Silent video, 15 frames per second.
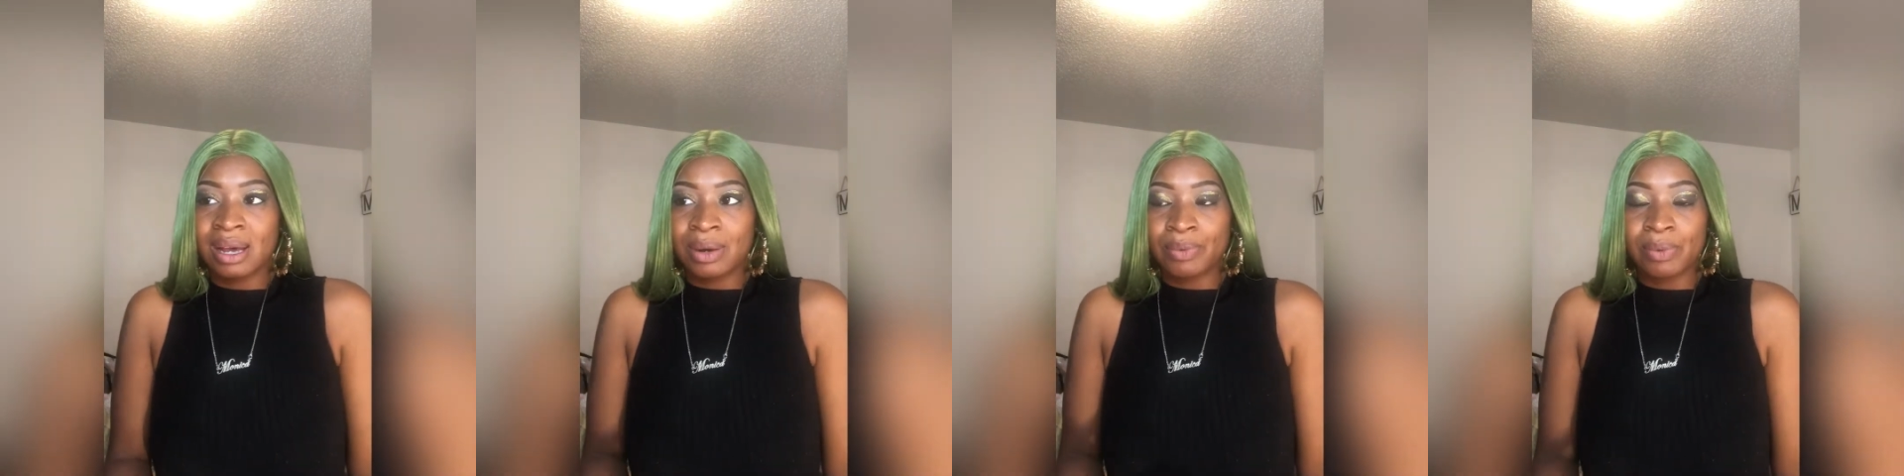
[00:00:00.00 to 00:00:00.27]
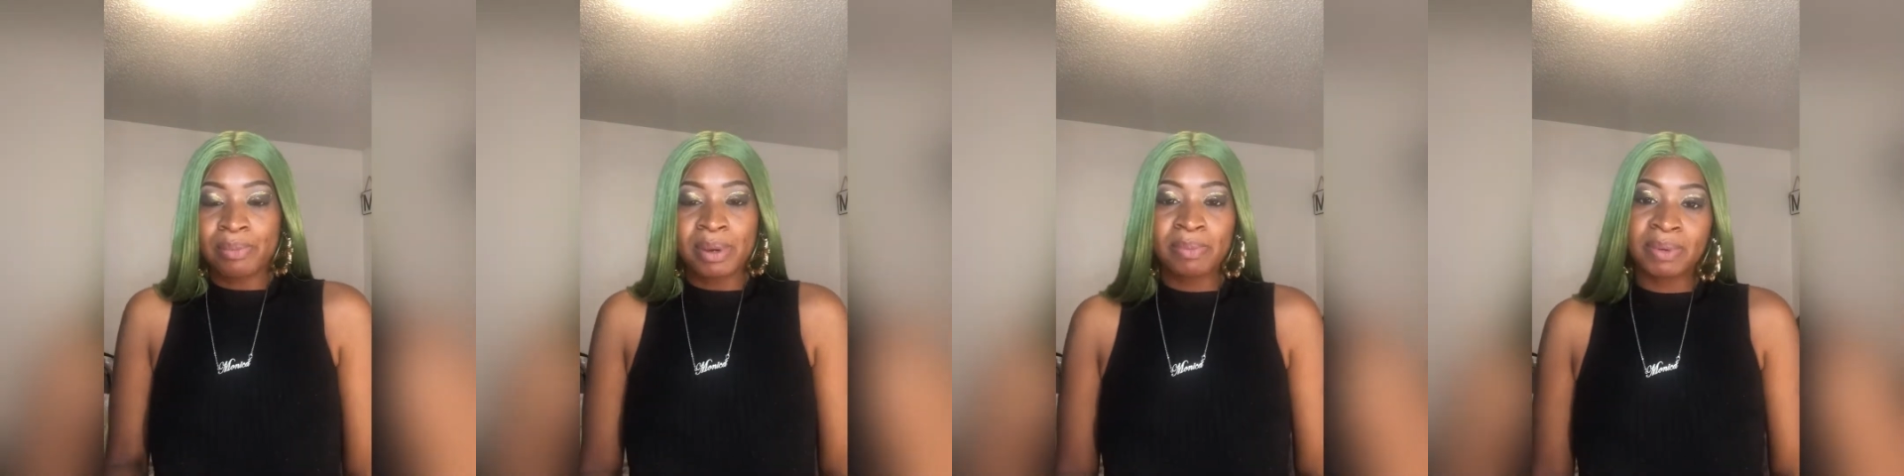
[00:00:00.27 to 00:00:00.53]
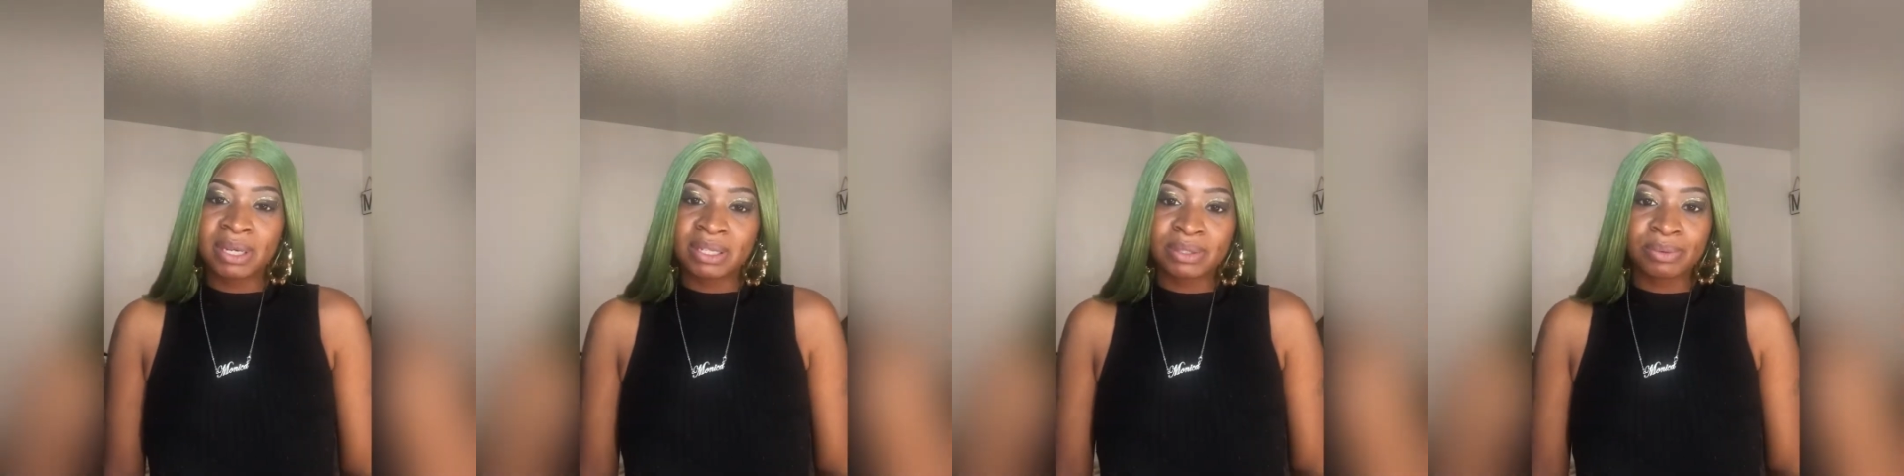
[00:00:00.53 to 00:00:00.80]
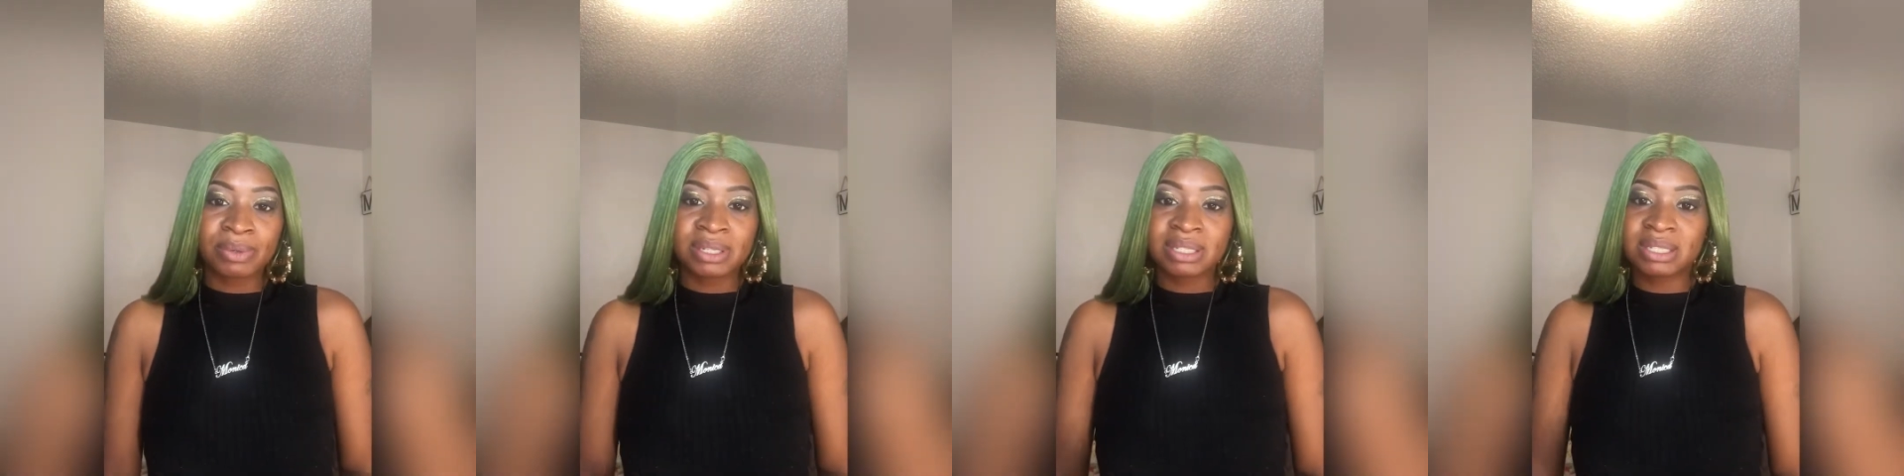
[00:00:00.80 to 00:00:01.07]
With me being
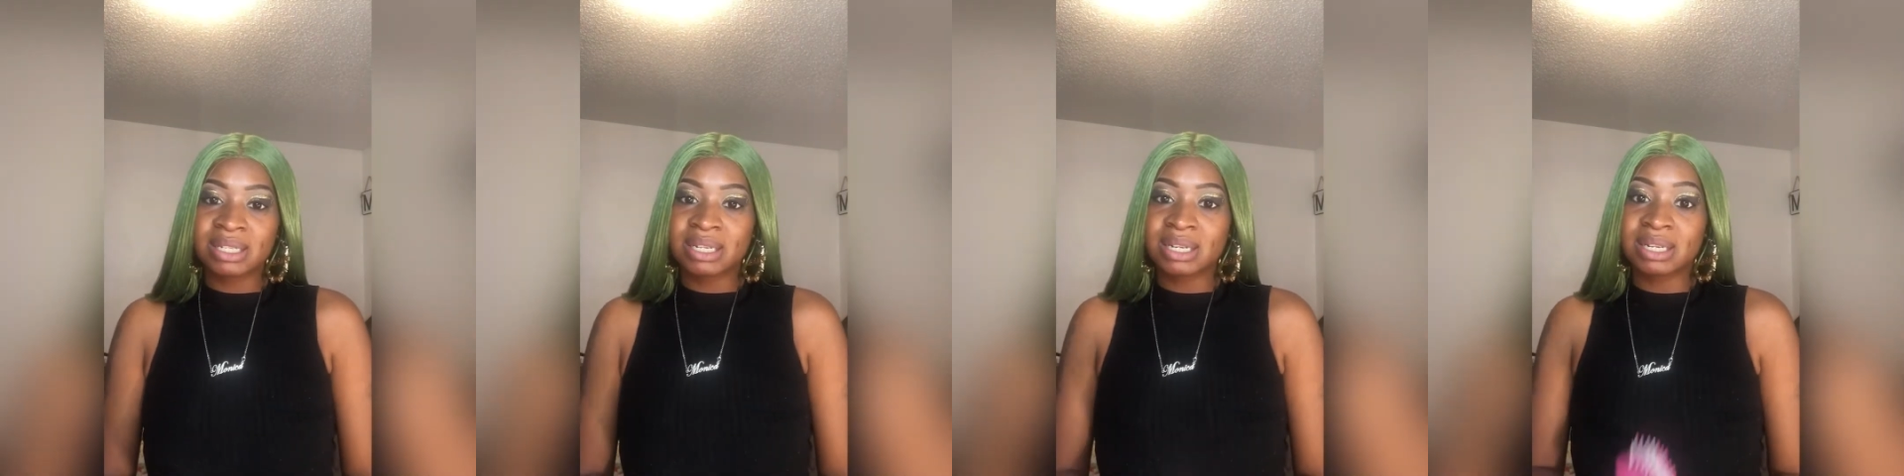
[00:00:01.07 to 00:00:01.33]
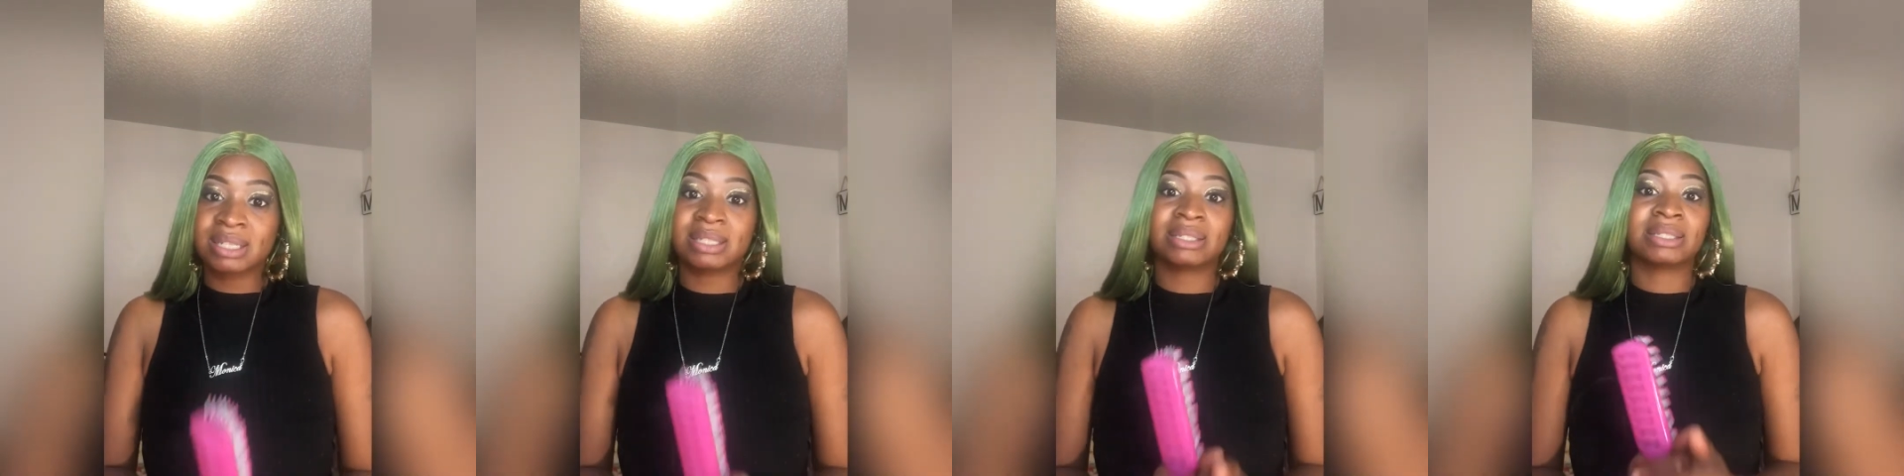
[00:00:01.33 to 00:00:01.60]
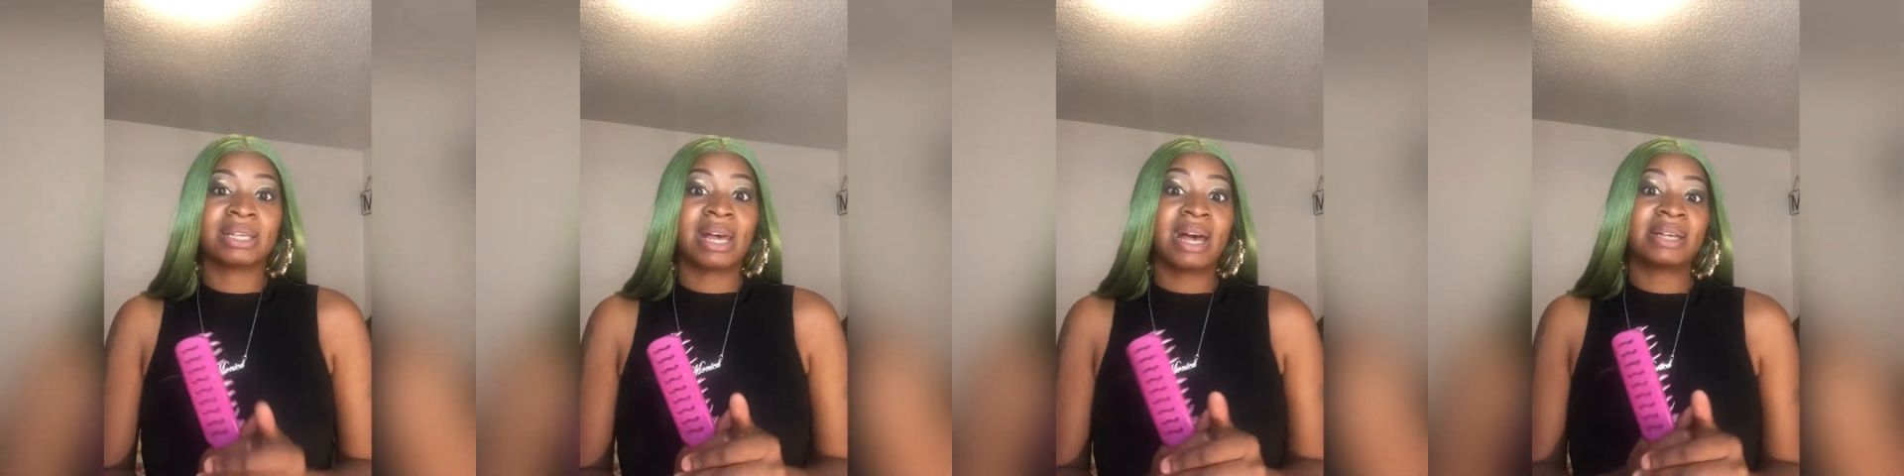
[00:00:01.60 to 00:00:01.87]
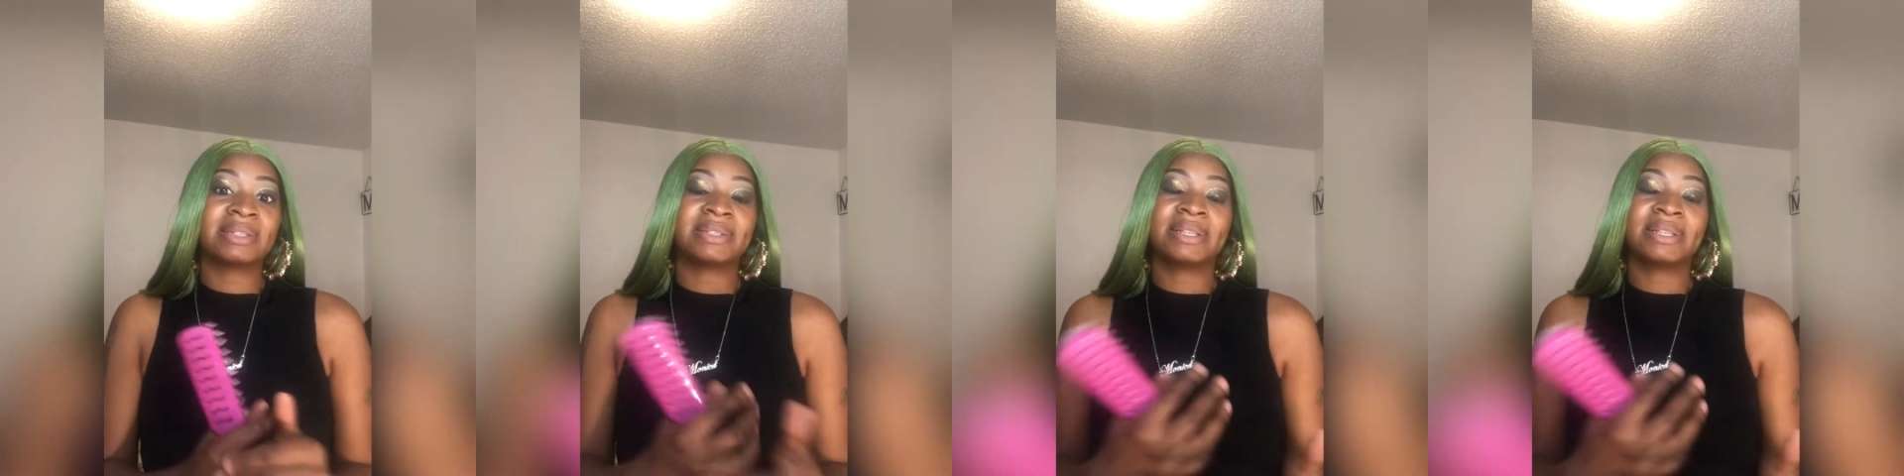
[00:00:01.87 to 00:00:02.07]
26, I'm